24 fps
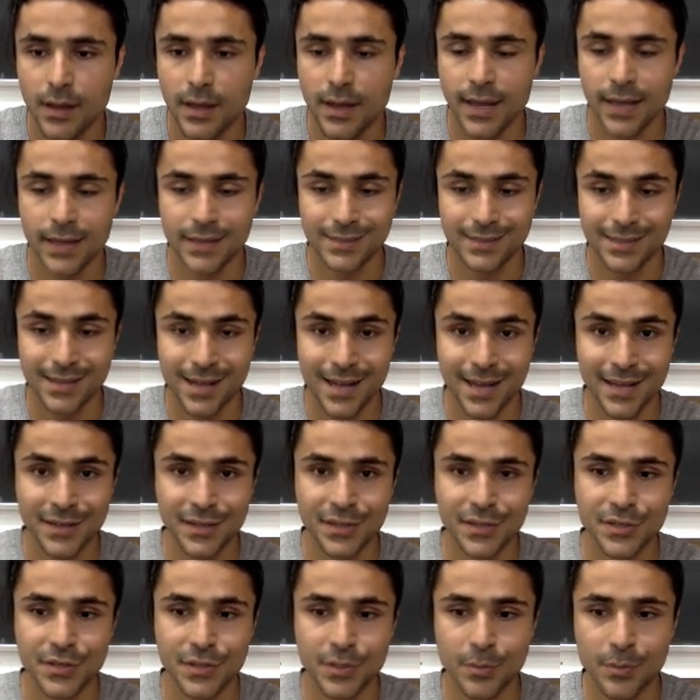as
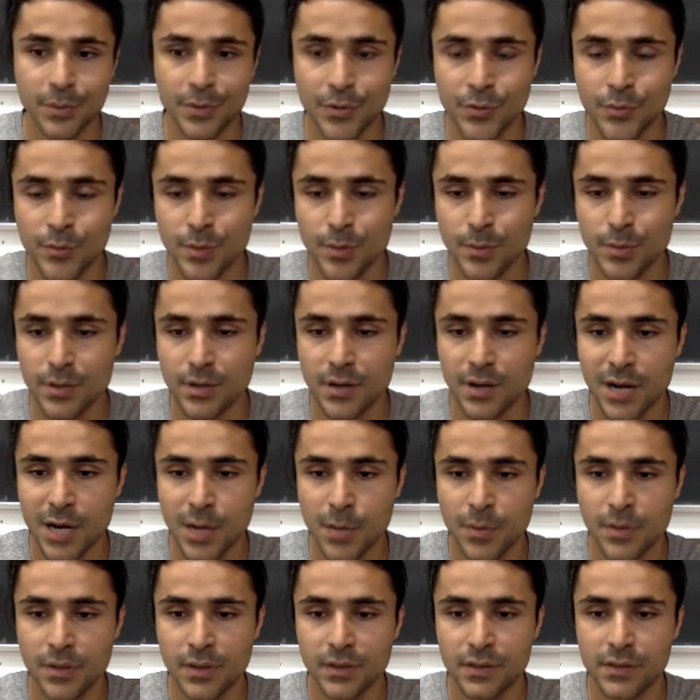hydrogen. But remember,
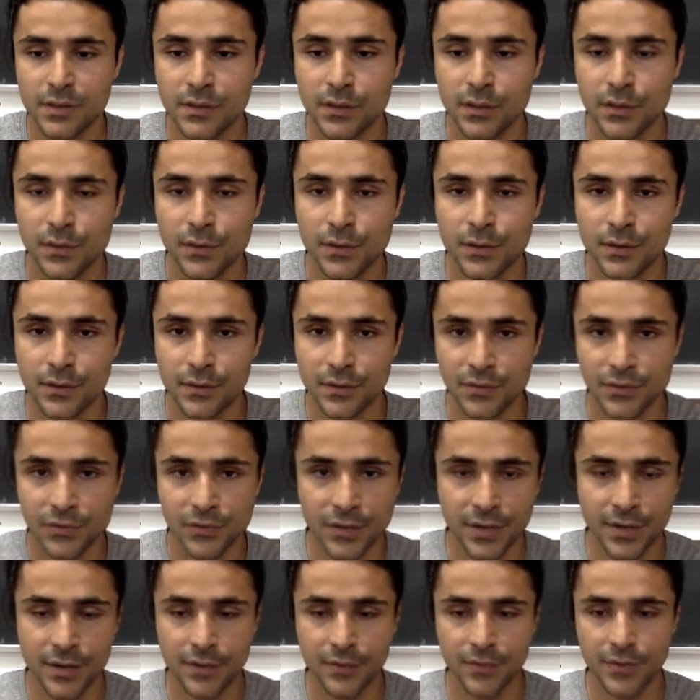carbon and sulfur, they're
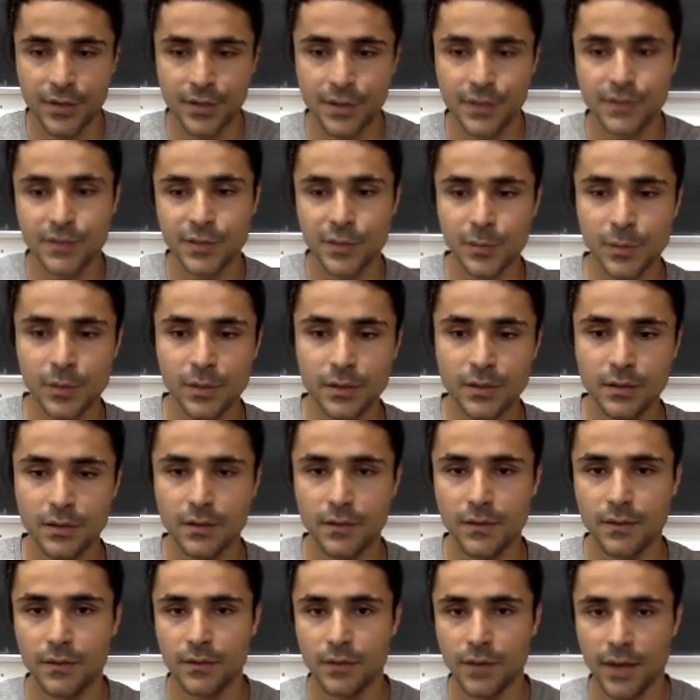very, very similar.
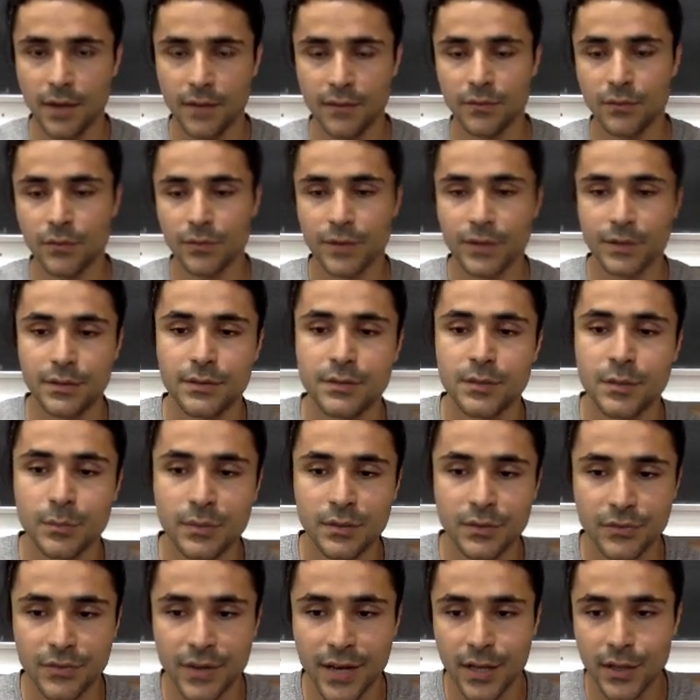They have very
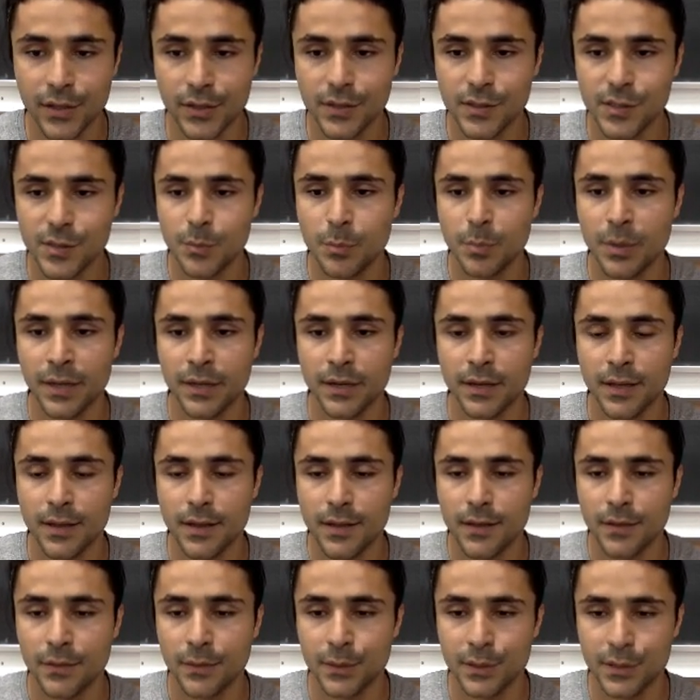similar values, but
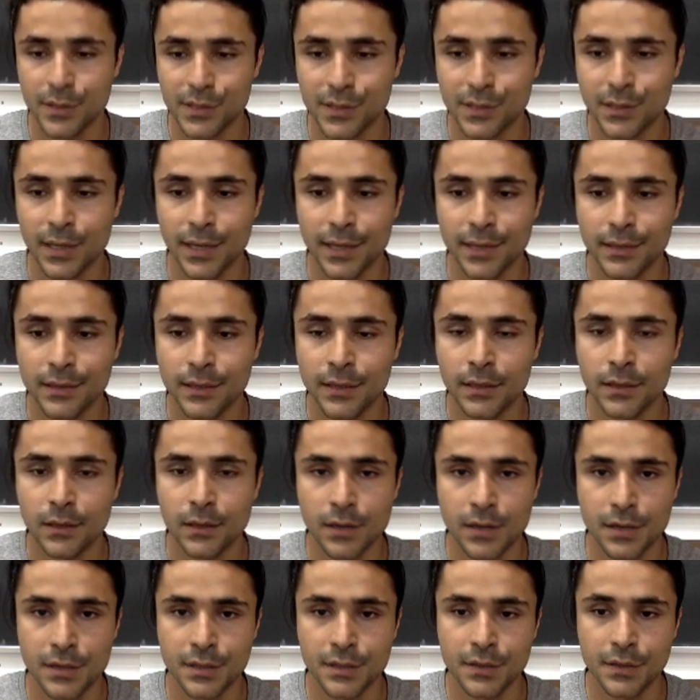they're slightly
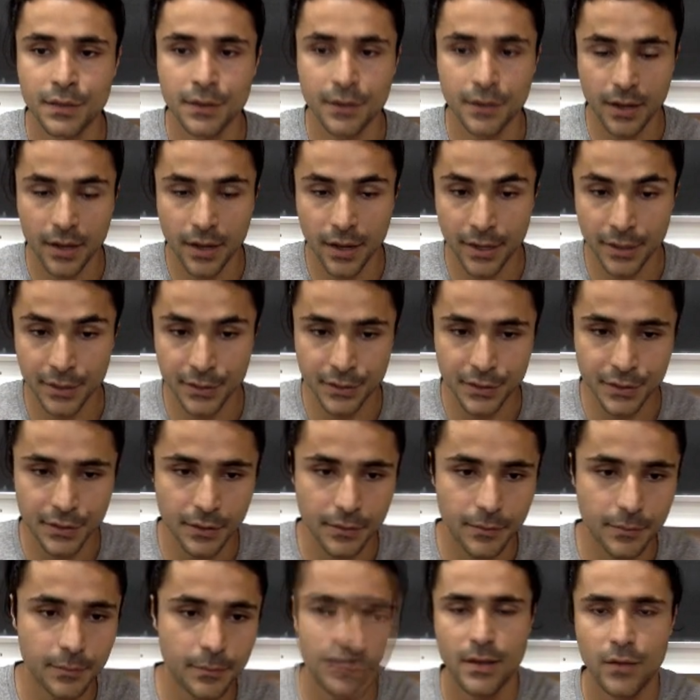larger than
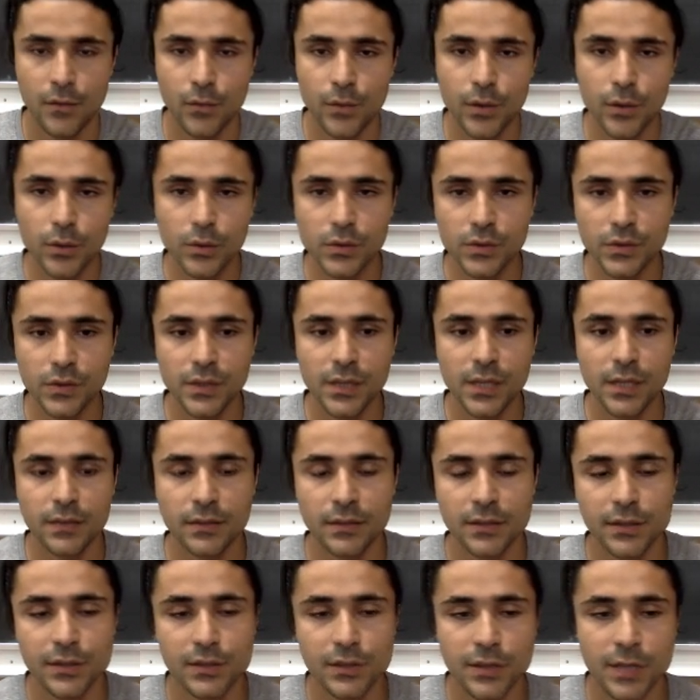hydrogen. And we also
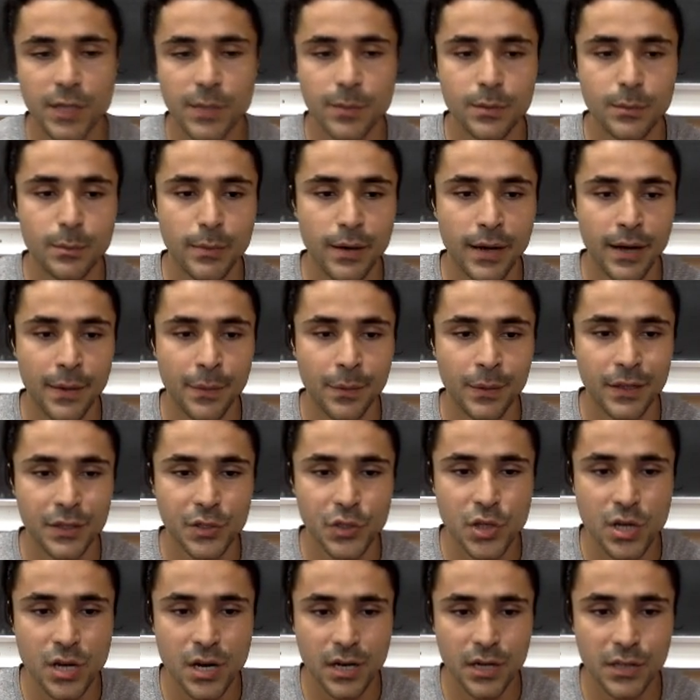need to keep in mind that
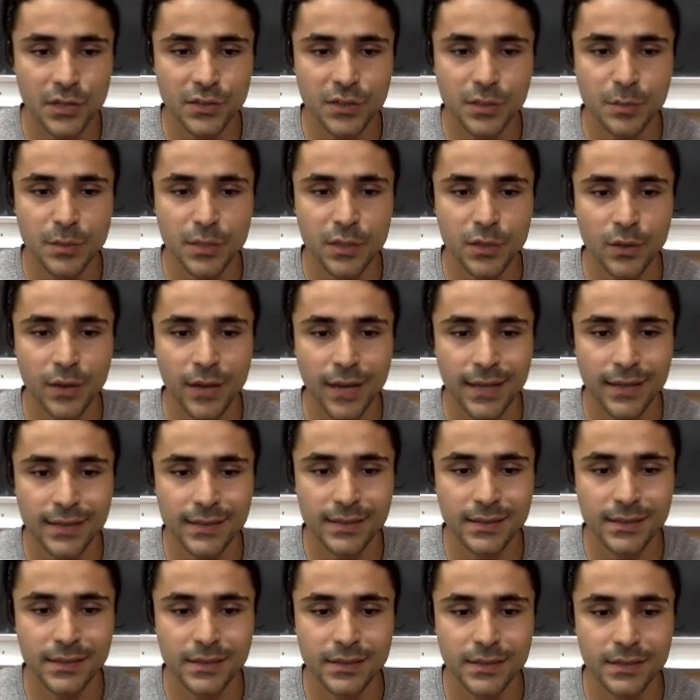charged amino
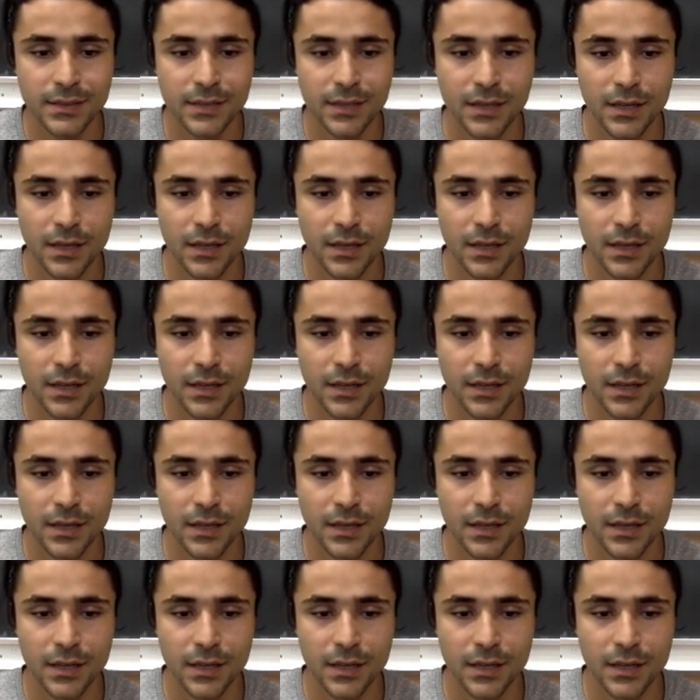acids,